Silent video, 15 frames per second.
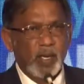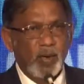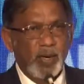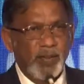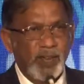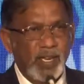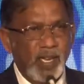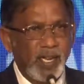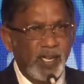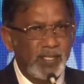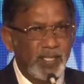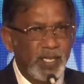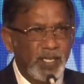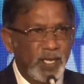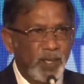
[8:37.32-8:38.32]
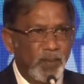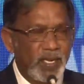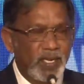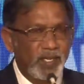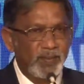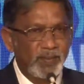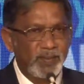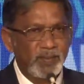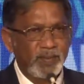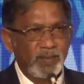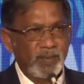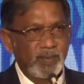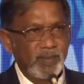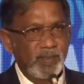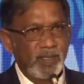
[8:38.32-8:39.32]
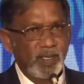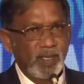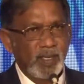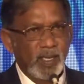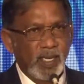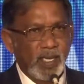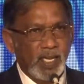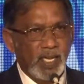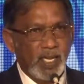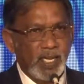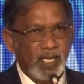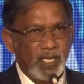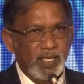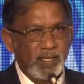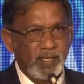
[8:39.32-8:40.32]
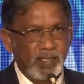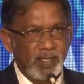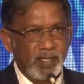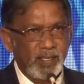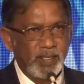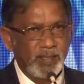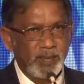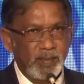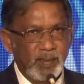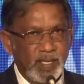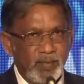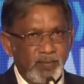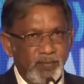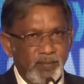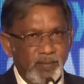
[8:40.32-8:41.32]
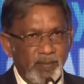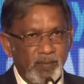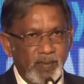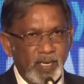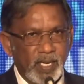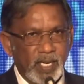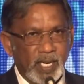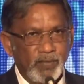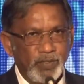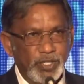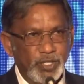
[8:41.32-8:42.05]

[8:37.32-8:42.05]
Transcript: Good evening, ladies and gentlemen, and I